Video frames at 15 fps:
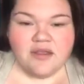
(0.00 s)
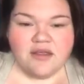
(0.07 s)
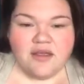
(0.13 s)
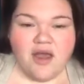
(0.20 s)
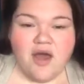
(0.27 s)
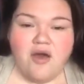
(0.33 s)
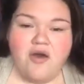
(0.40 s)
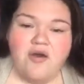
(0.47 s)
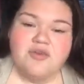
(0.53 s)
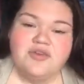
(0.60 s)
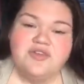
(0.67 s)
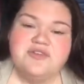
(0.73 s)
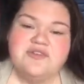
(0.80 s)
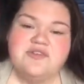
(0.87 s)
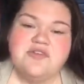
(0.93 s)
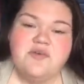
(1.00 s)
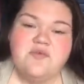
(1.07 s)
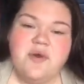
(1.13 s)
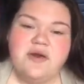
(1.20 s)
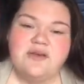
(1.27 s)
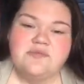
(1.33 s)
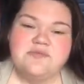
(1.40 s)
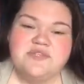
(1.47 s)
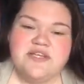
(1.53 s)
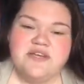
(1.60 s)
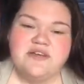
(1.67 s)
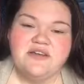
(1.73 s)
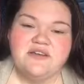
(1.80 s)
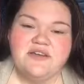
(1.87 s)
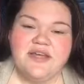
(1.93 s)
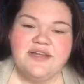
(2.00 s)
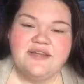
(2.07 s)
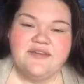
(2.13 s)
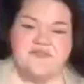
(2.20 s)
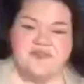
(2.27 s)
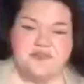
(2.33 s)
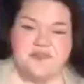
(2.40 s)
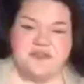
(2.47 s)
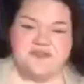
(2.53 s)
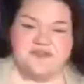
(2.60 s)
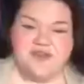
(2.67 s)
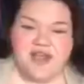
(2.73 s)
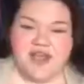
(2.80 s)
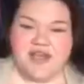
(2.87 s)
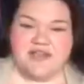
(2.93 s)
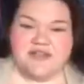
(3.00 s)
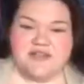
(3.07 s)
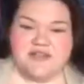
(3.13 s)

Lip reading: oh, you're so welcome, Daryl. I love you, my friend.